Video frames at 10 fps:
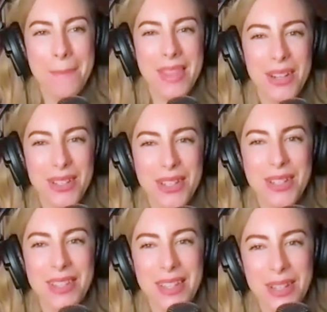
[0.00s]
There
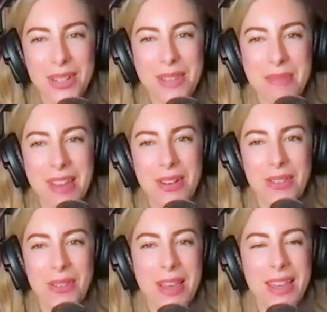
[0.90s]
could literally be an
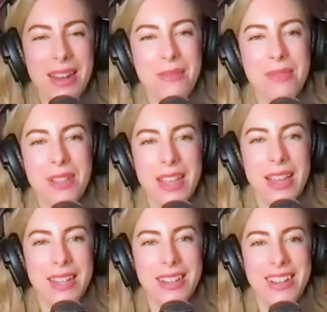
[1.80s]
earthquake and I will
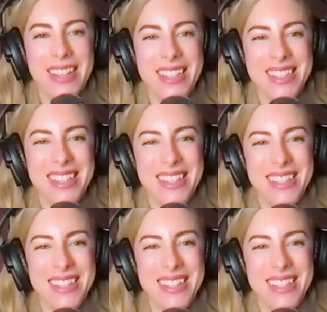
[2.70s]
not hear it.